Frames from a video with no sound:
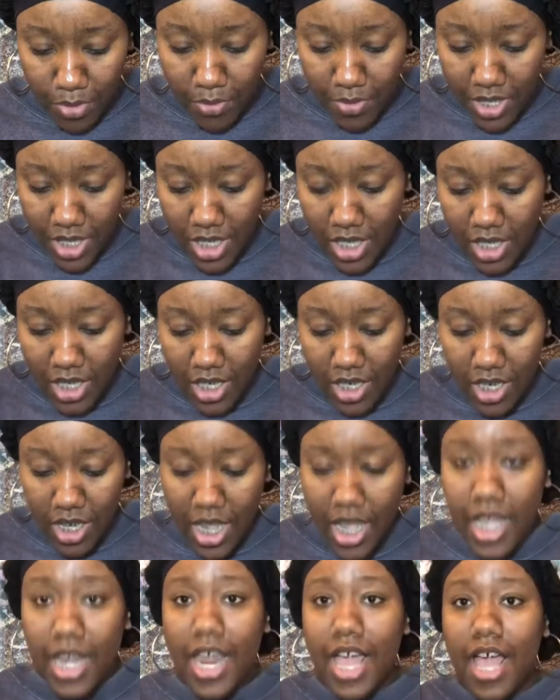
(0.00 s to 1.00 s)
one
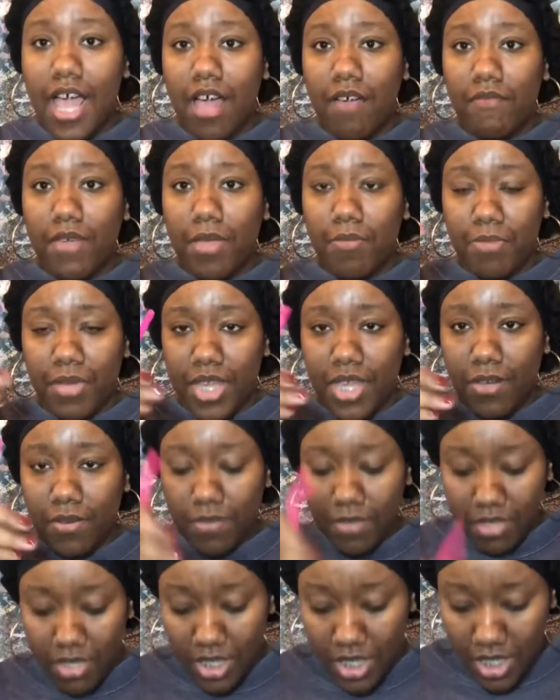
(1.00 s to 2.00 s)
and I have a pink
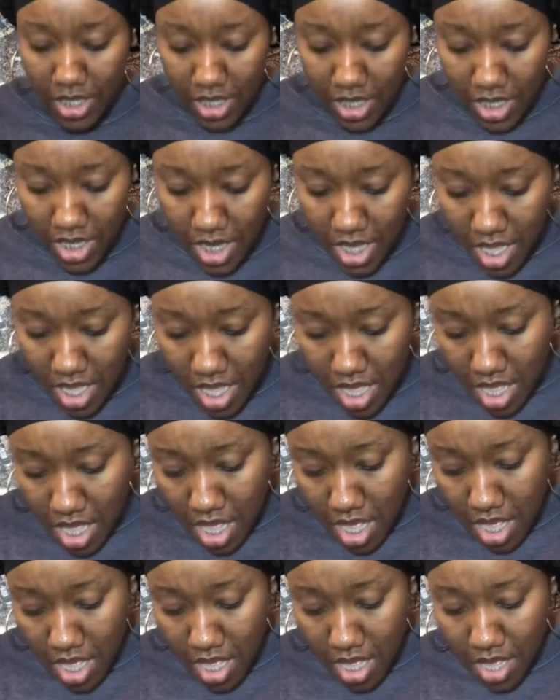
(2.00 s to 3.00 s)
one.
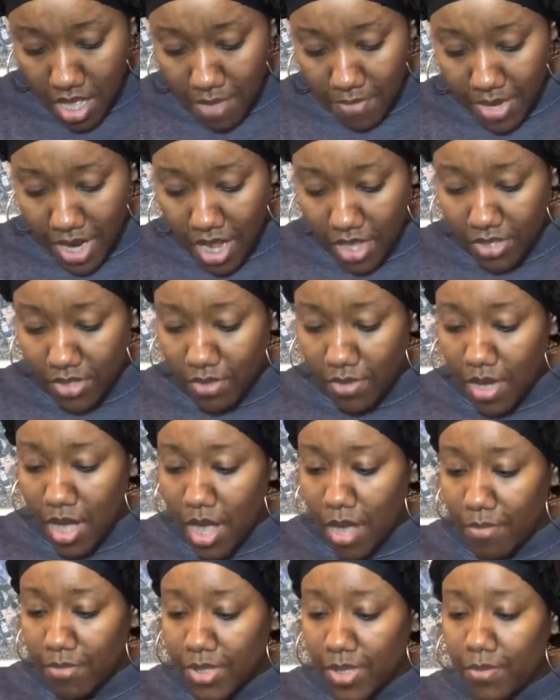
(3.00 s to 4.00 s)
Um, it also
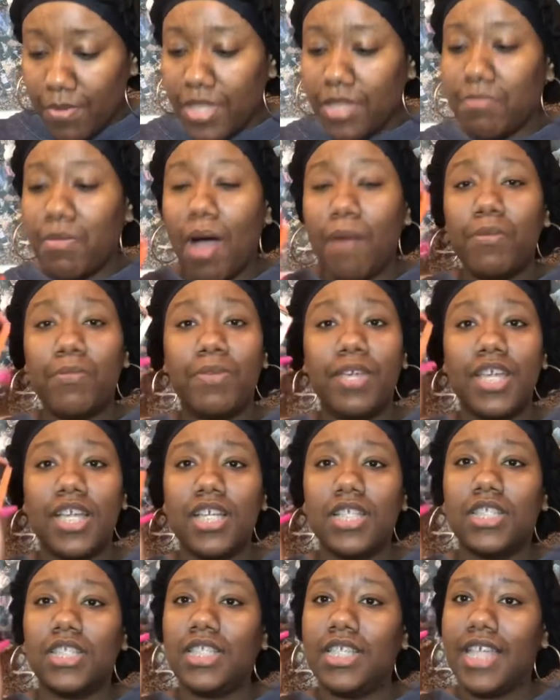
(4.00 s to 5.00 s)
comes with bobby
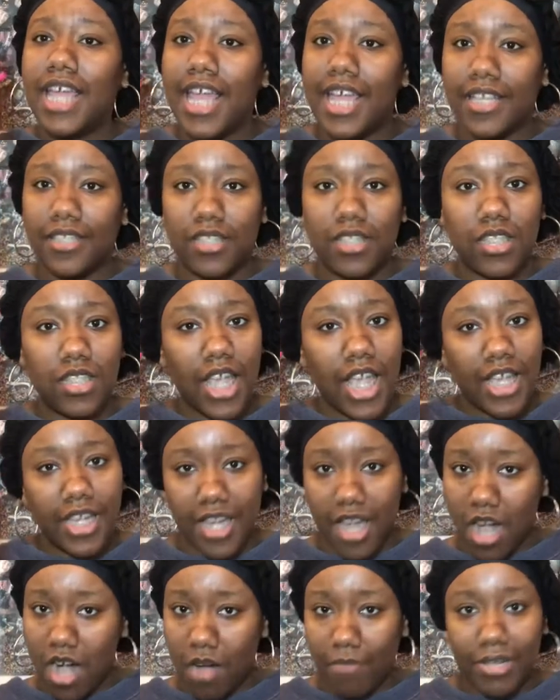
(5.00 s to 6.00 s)
pins. Yes, thank
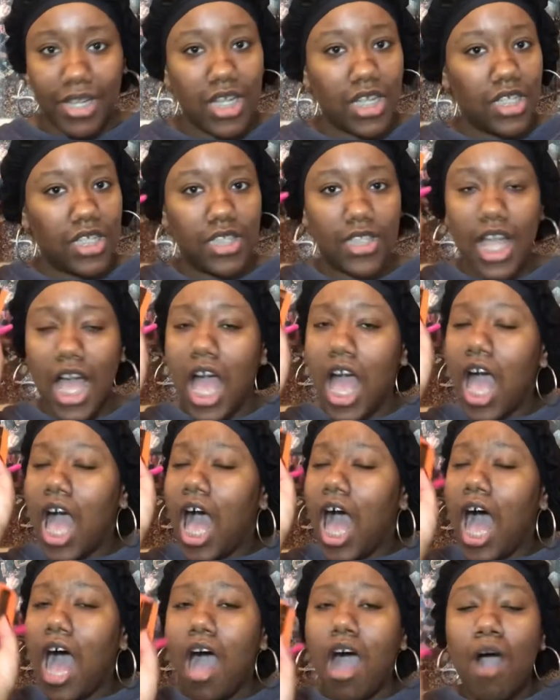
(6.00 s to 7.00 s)
y'all because
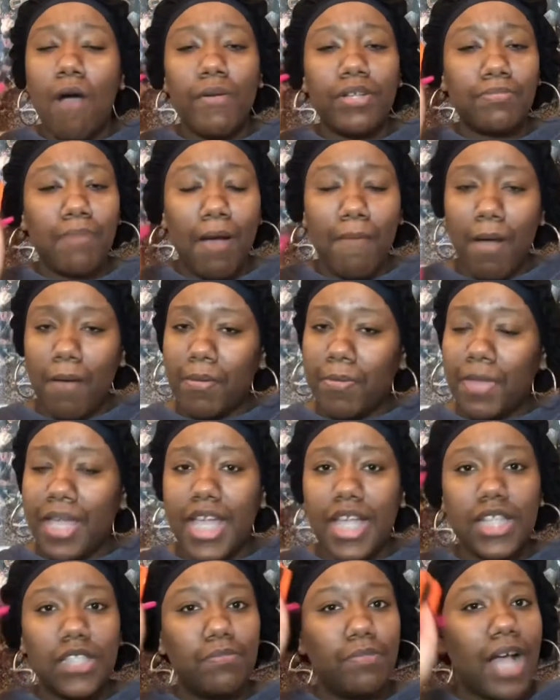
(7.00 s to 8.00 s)
I always buy bobby
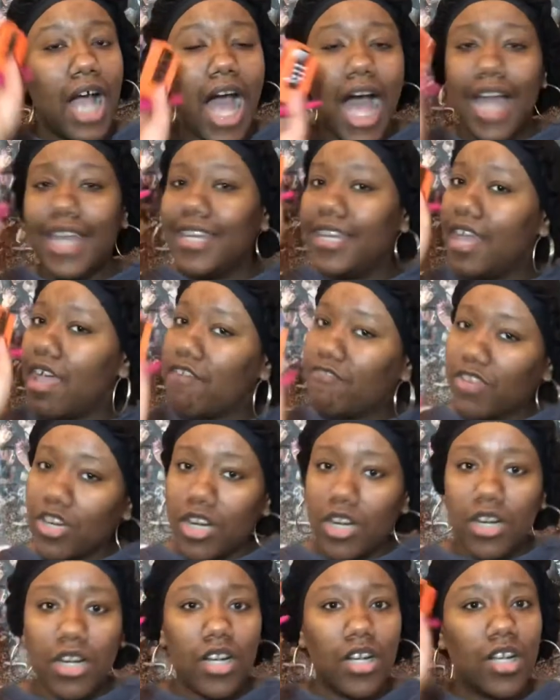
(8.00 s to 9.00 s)
pins, but I
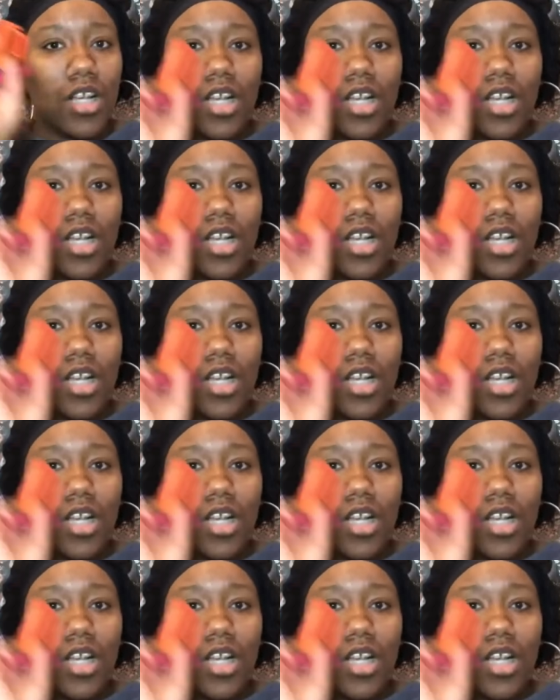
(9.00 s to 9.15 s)
never